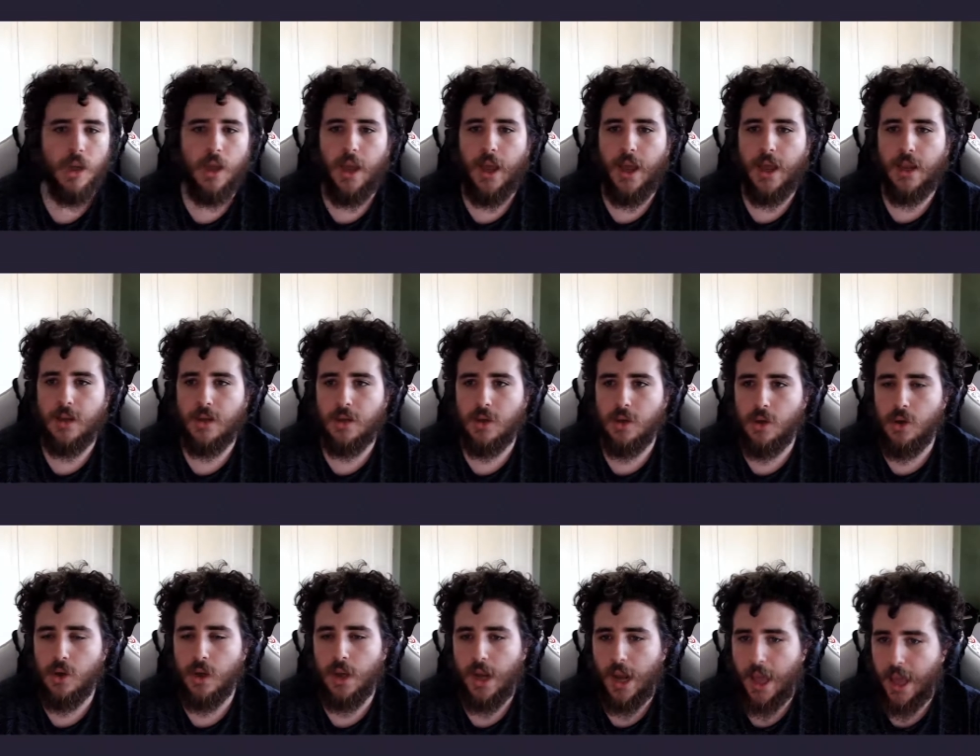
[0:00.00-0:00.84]
And you
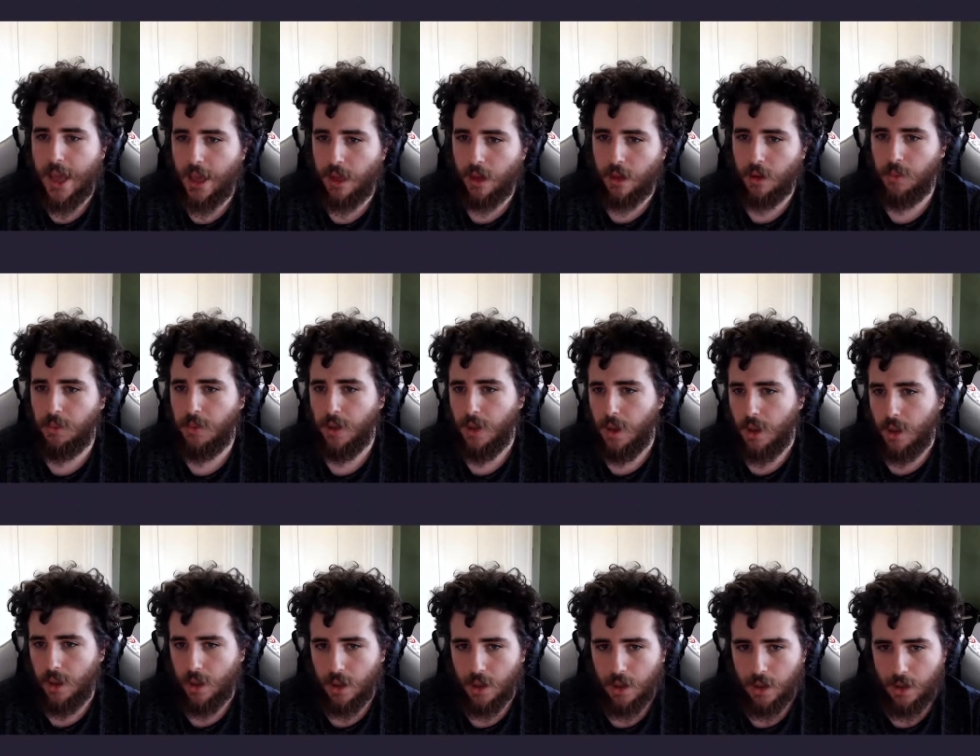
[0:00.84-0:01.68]
can help
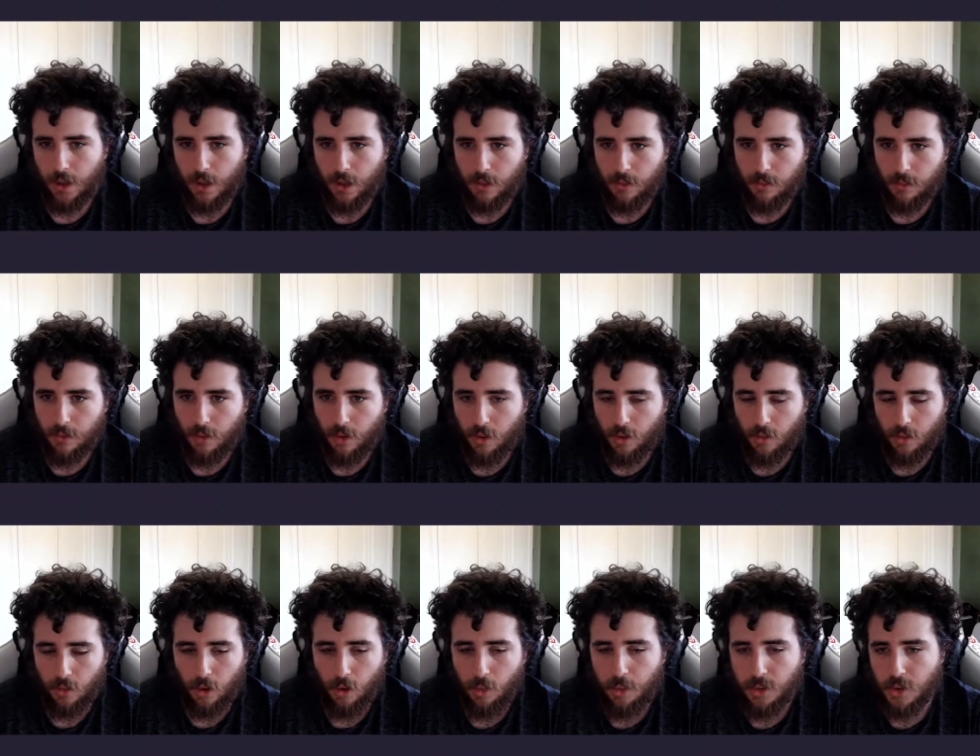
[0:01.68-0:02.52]

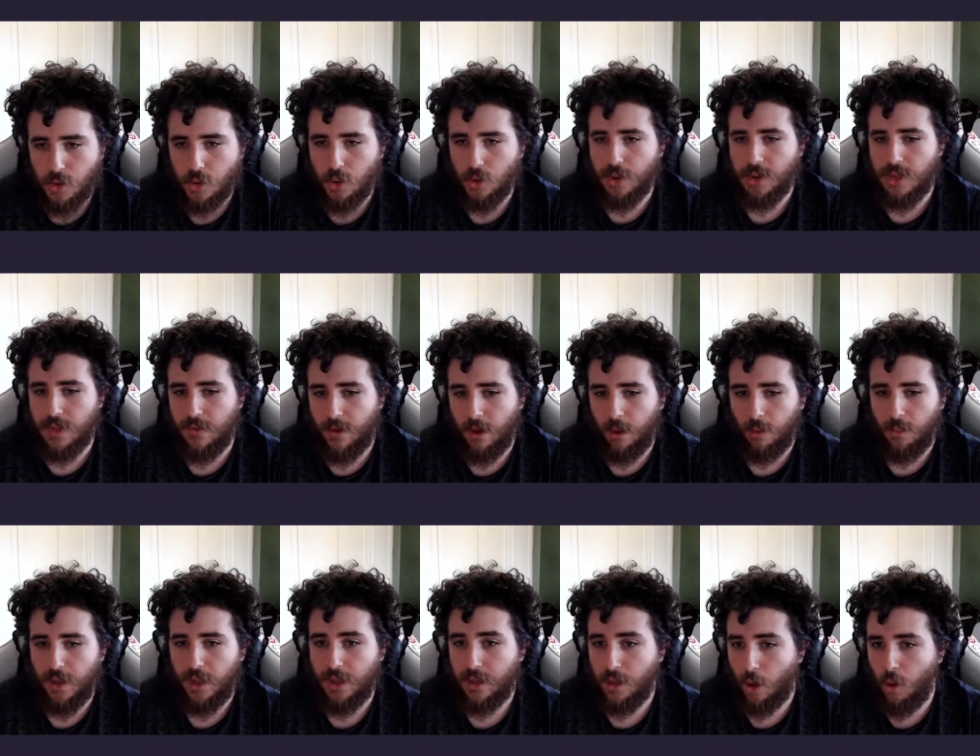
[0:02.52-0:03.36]
open source
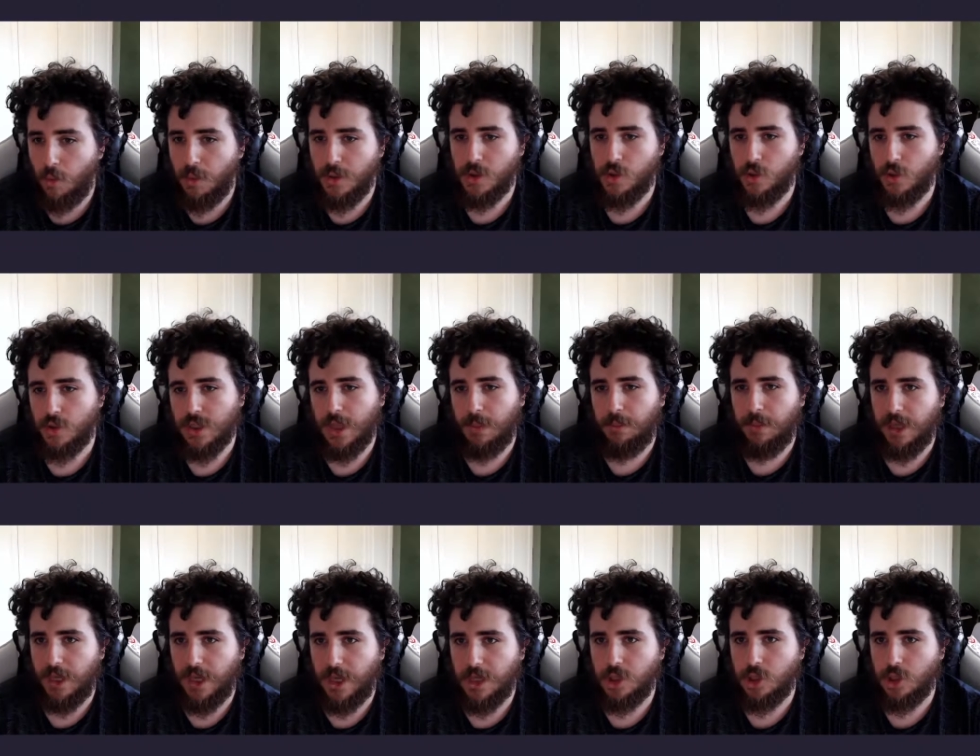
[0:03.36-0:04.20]
development, open source
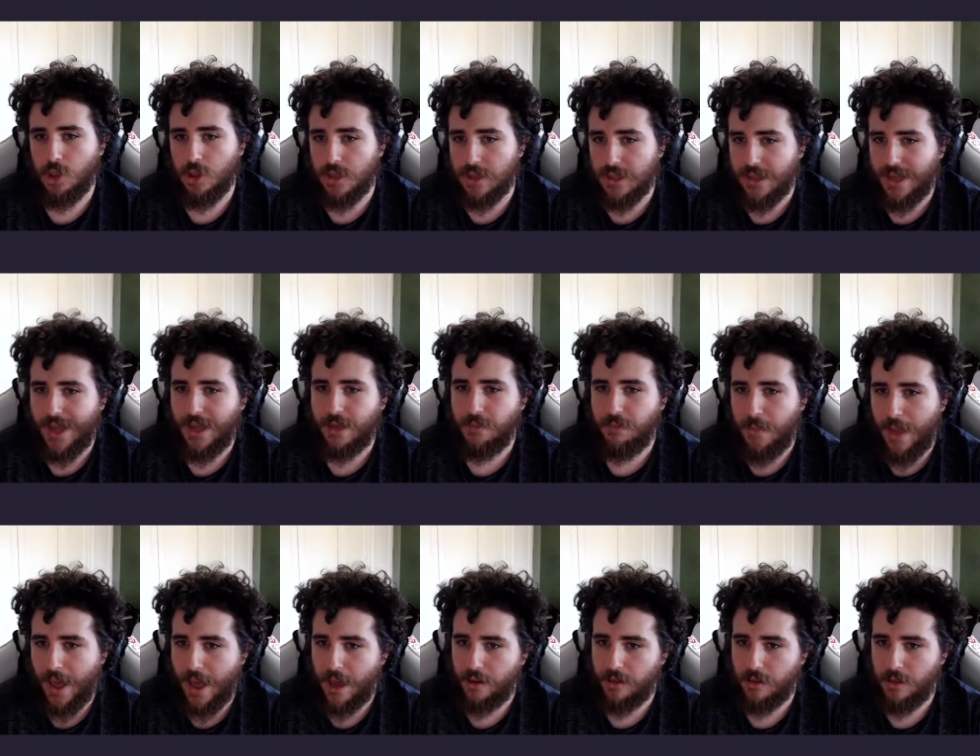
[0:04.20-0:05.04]
applications get
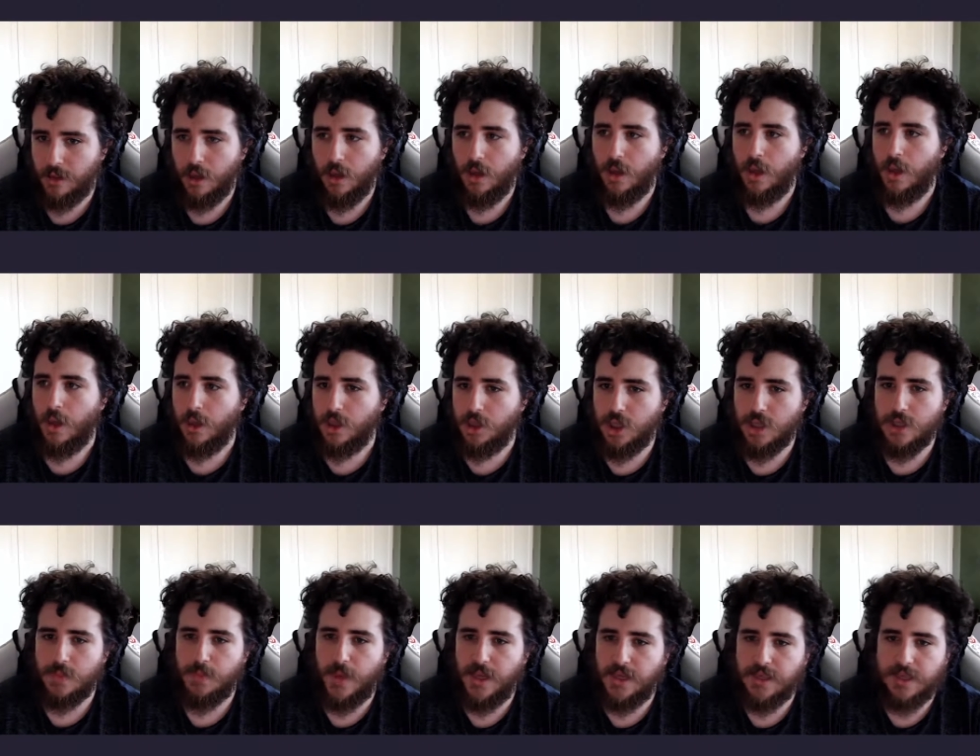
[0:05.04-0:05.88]
better
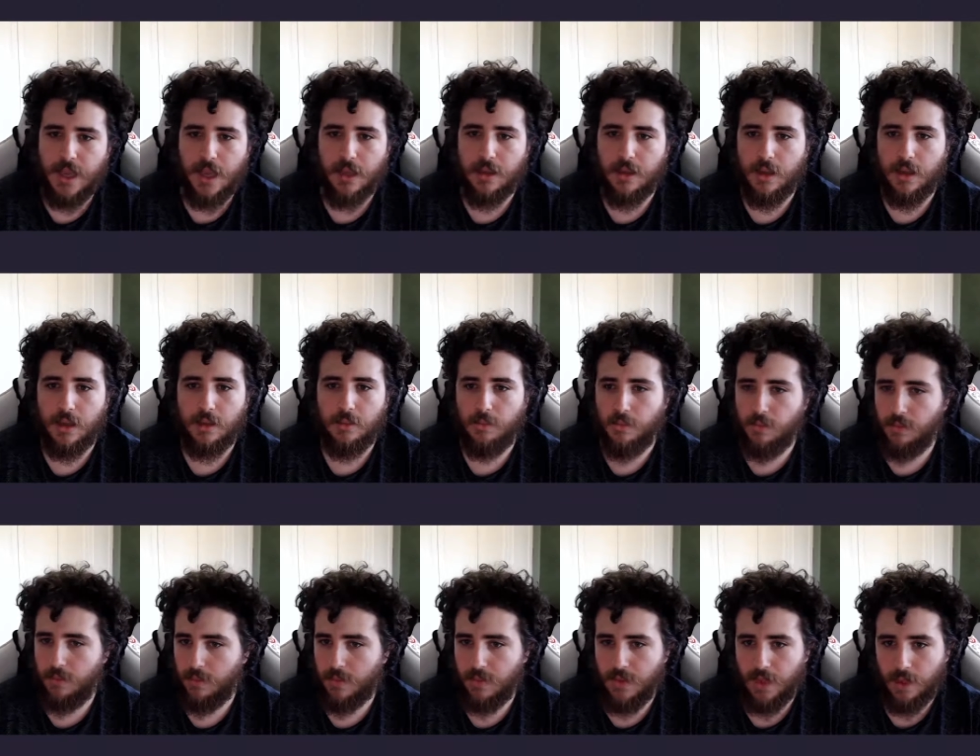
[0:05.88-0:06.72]
just by sending
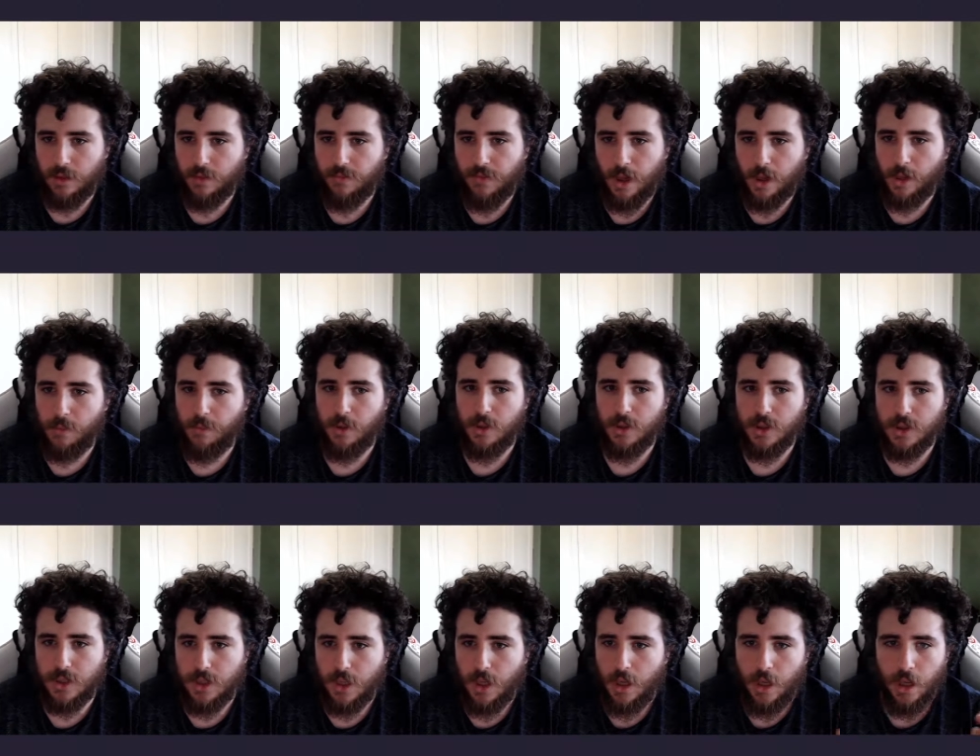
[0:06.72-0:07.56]
the
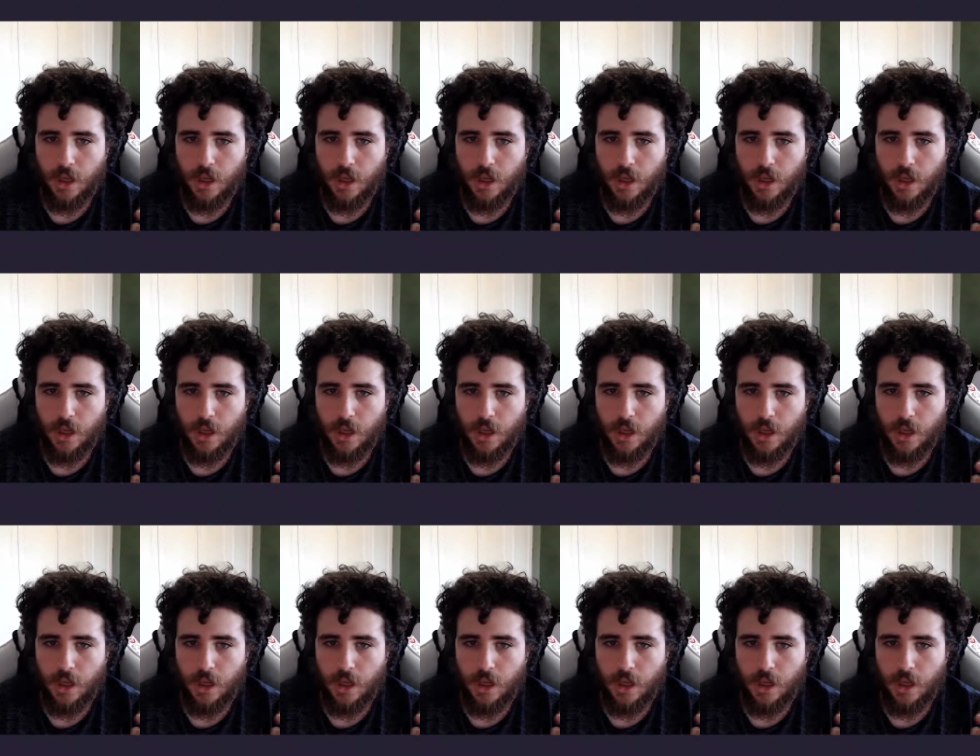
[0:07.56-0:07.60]
developers